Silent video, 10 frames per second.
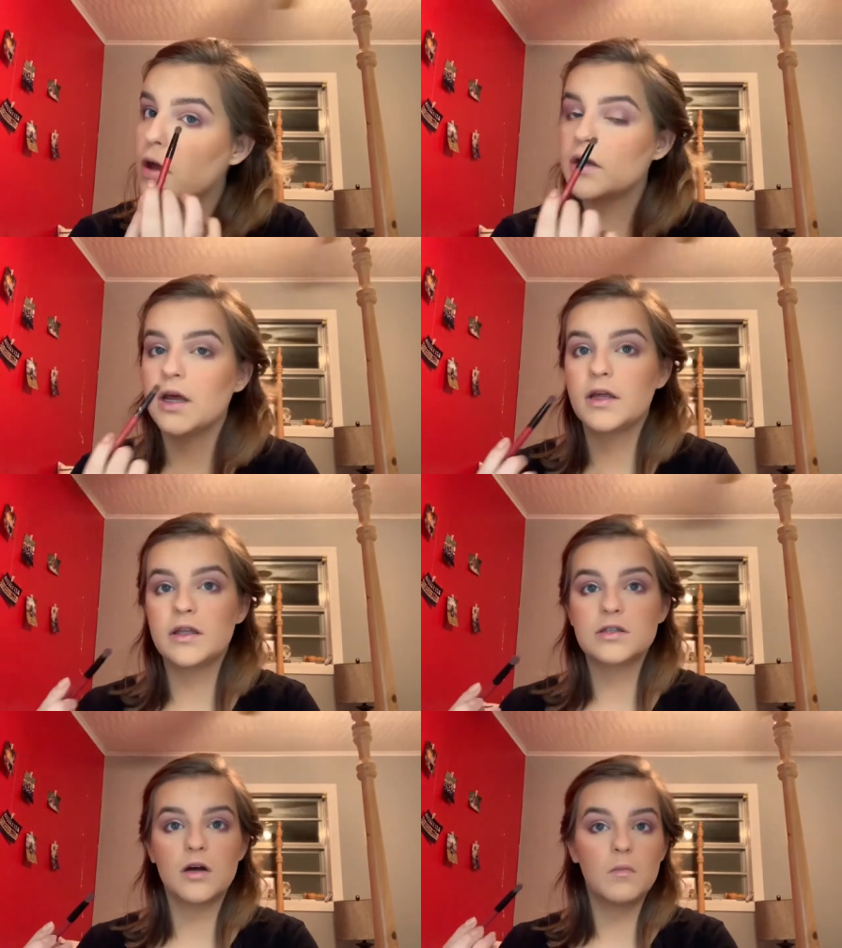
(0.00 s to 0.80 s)
Take
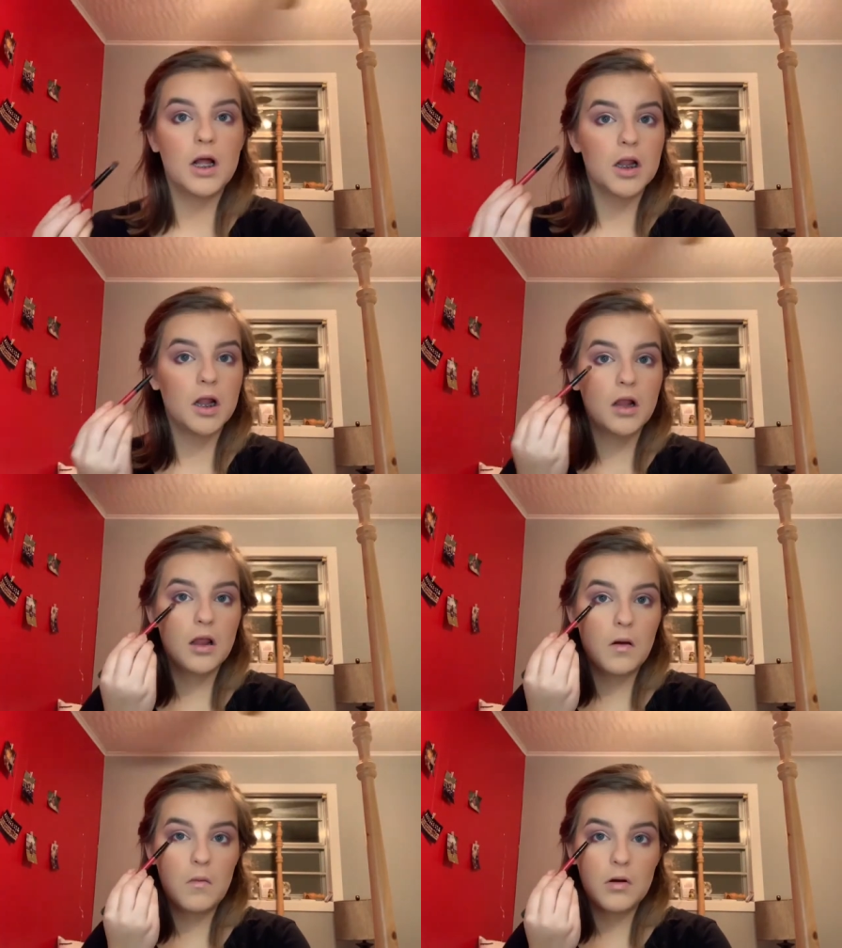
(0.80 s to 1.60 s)
this on my
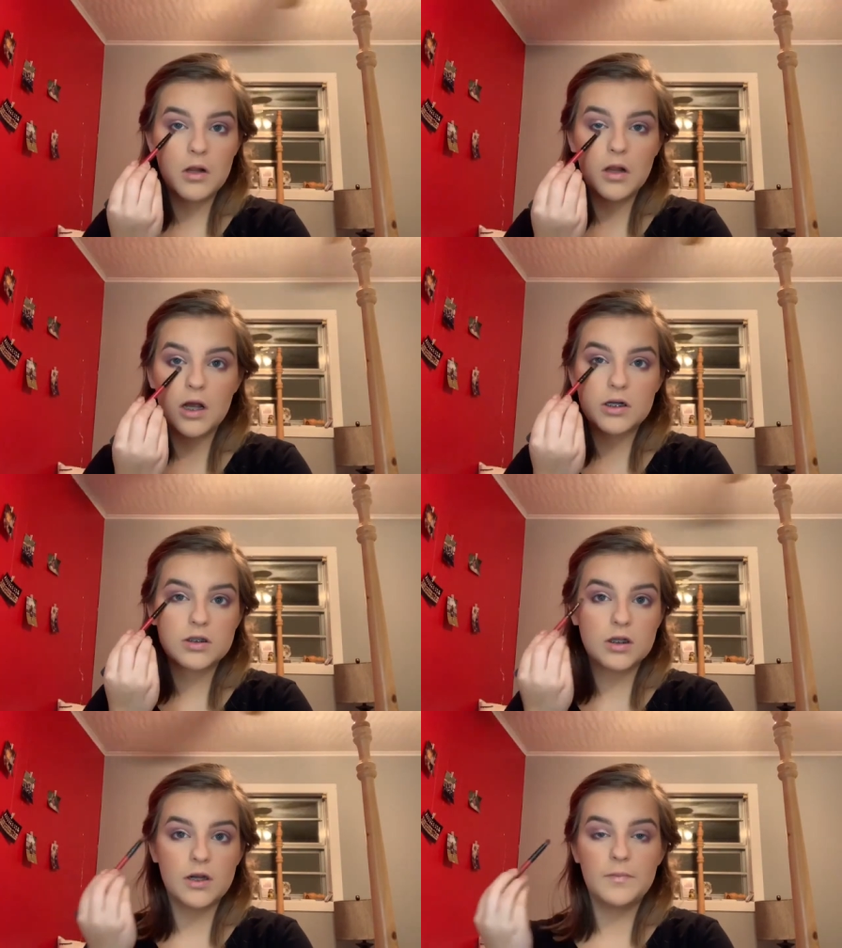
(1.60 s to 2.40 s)
lower
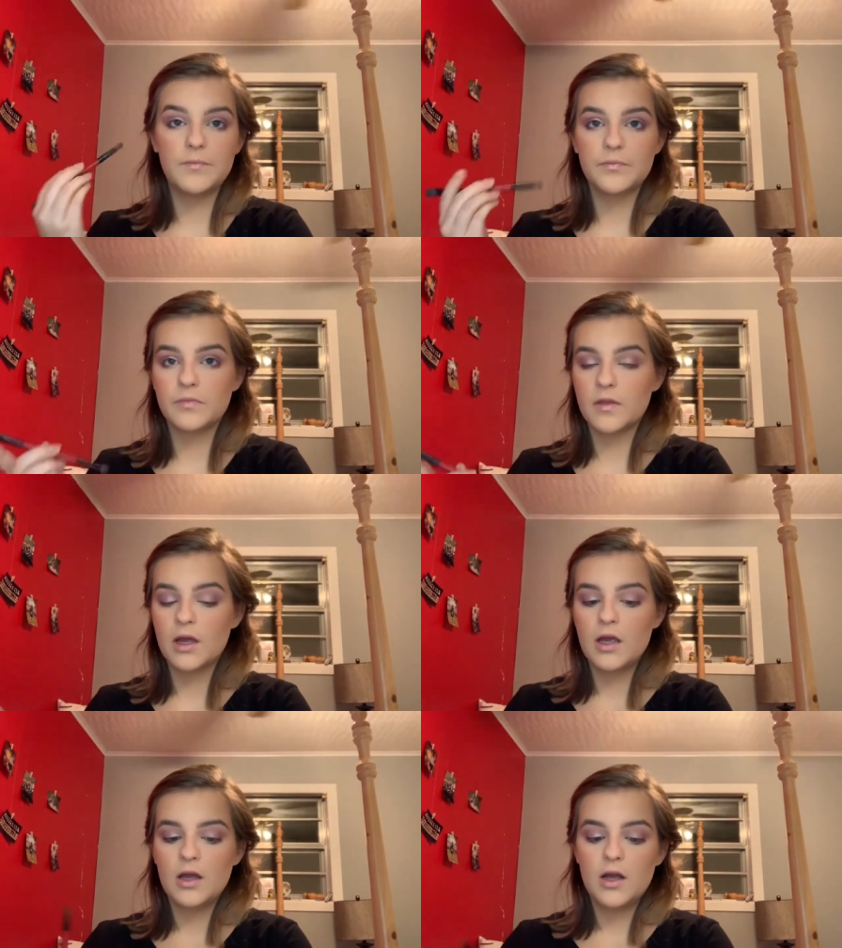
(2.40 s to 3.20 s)
lash line
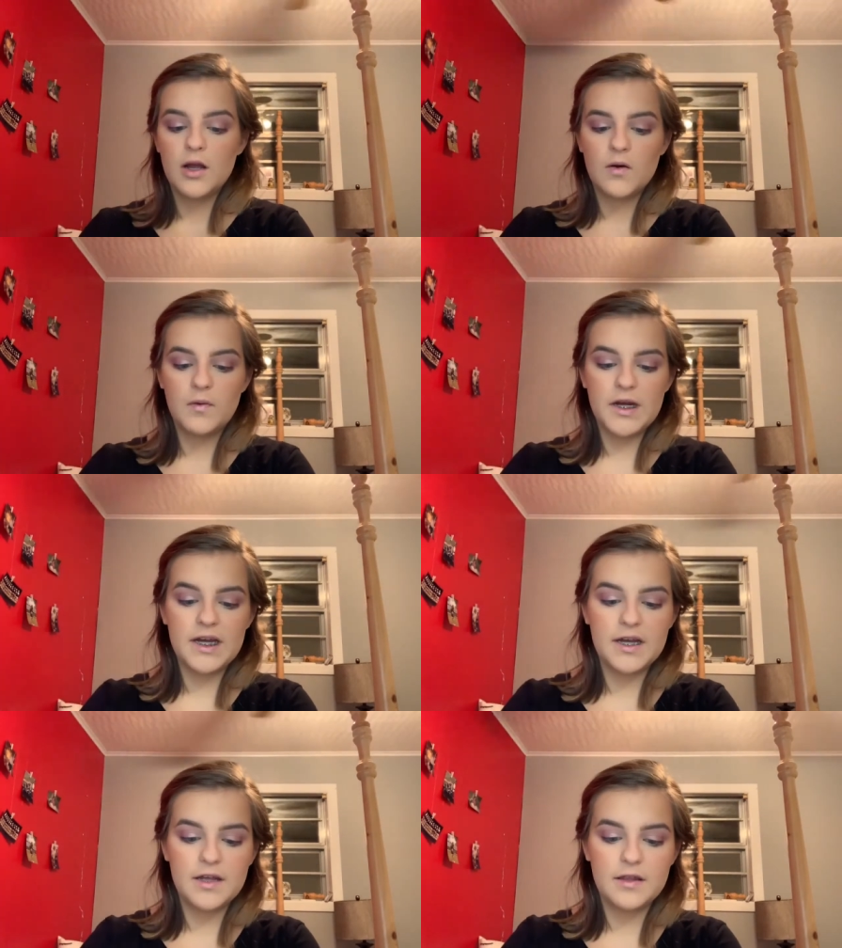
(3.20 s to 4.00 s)

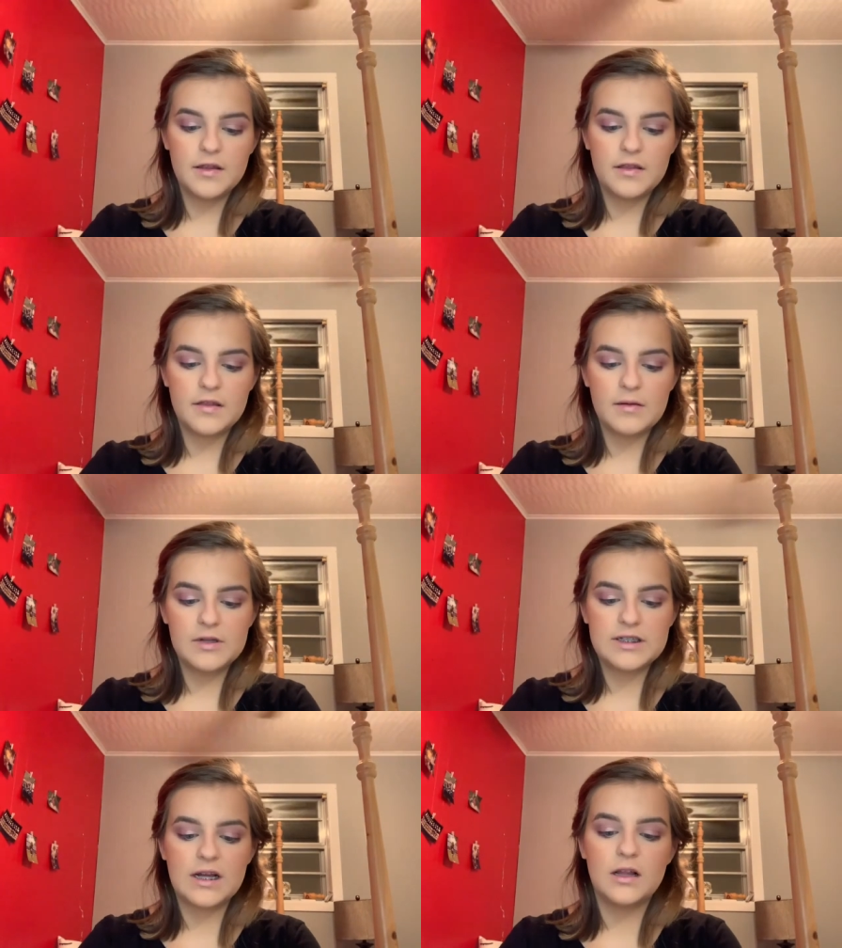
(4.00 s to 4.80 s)
with, I'm
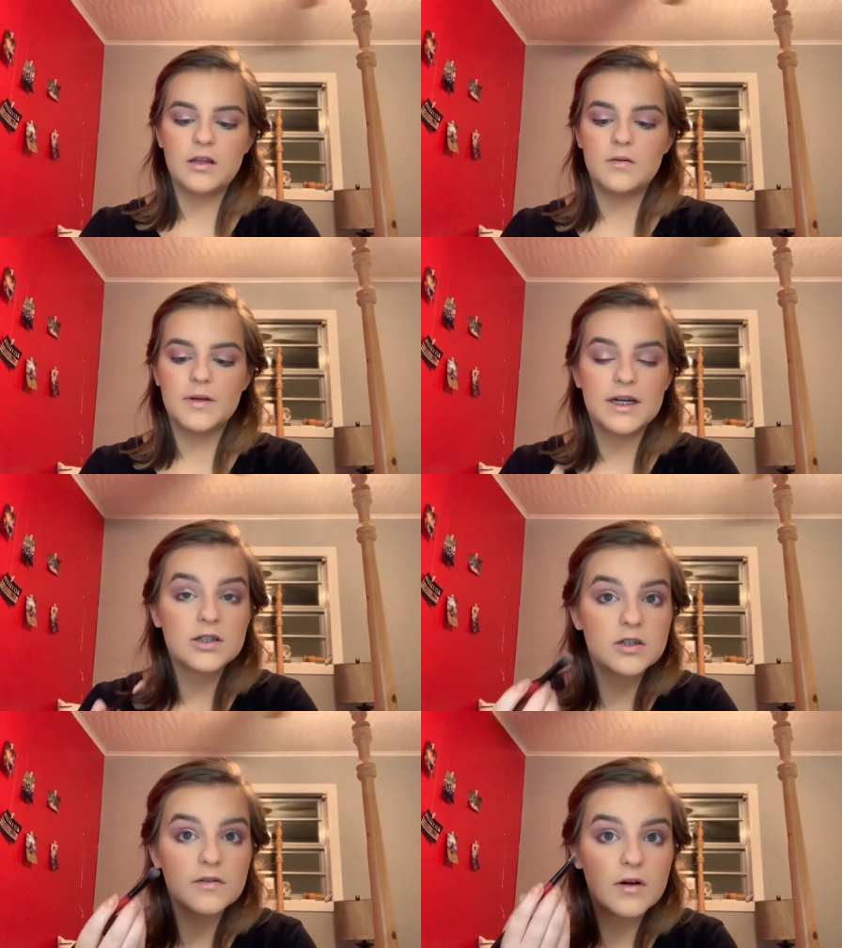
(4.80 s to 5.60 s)
gonna take a little bit
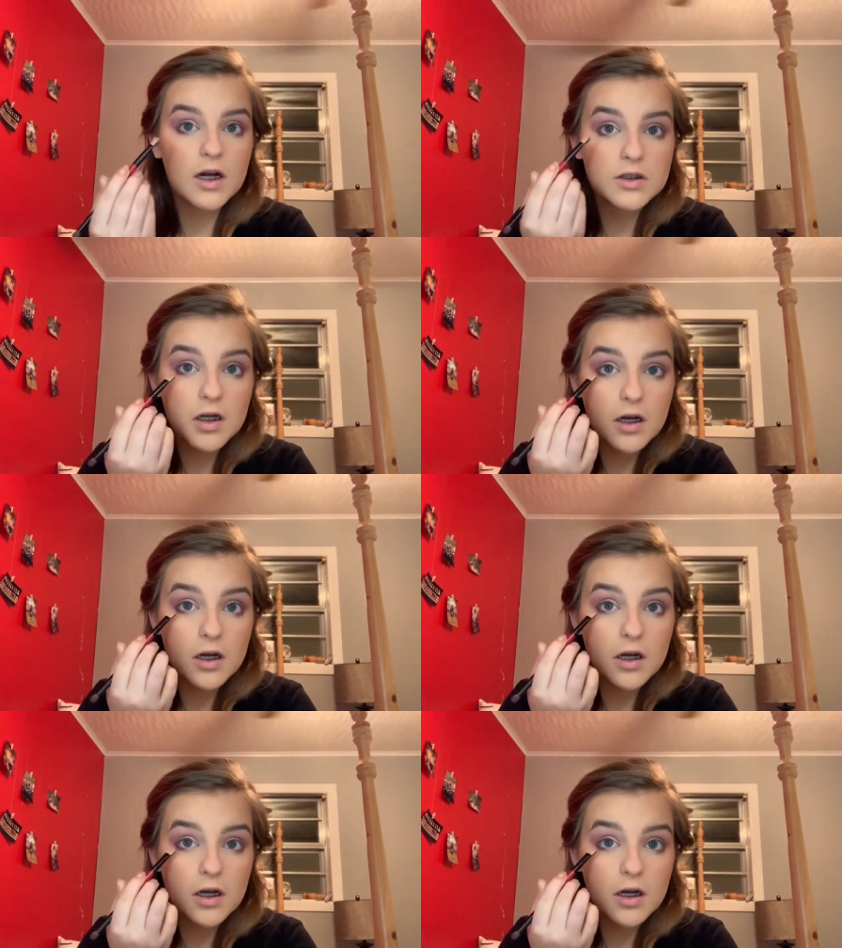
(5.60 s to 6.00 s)
extra of Hush